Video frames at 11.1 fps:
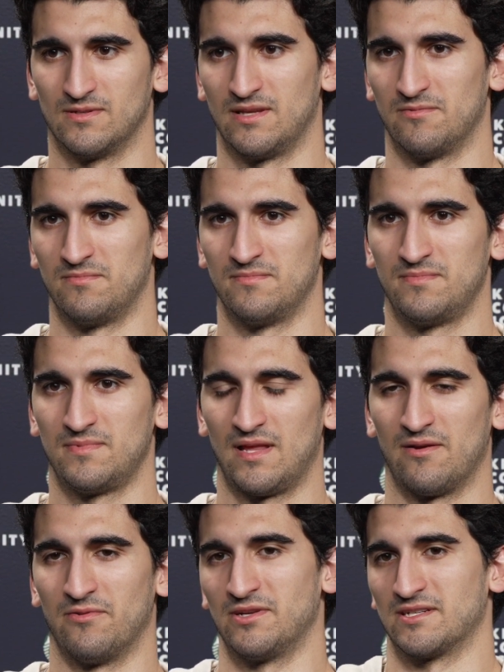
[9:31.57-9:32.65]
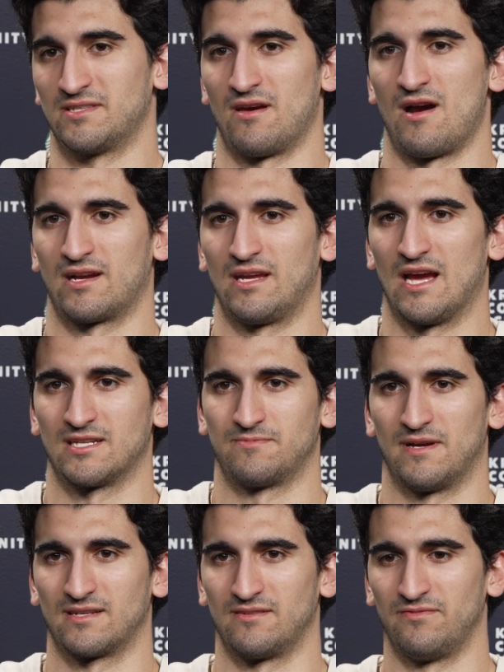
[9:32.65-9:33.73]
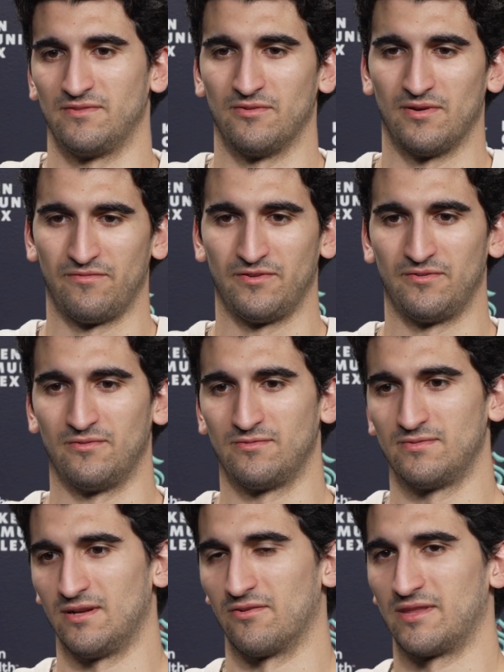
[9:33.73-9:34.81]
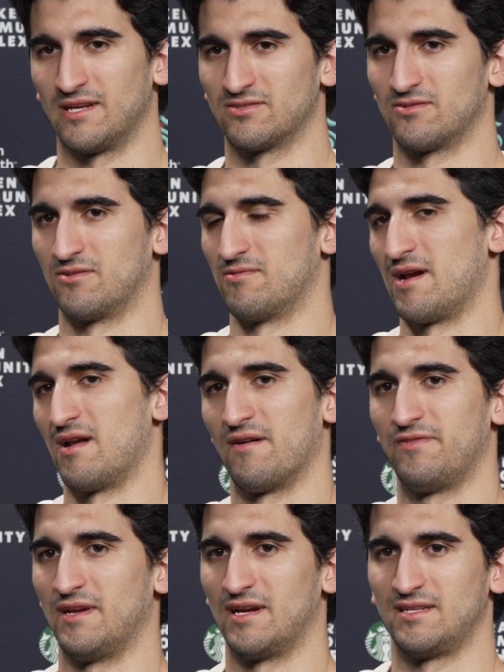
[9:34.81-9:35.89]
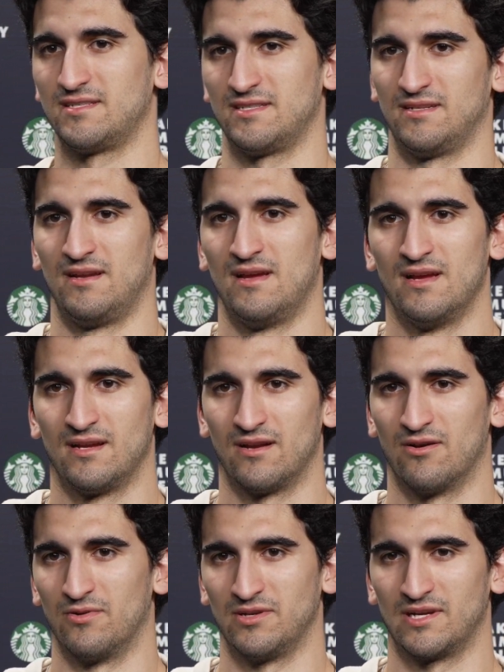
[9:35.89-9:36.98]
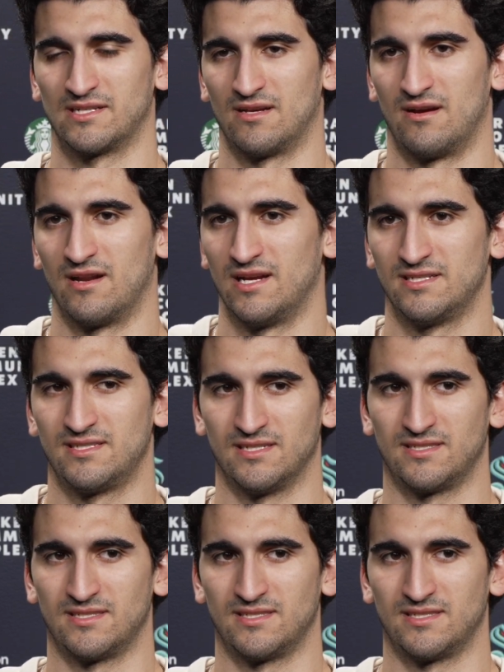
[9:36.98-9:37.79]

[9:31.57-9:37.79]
And then when you get to the hockey aspect, if you things are going right off the ice, you know, when you get to on ice,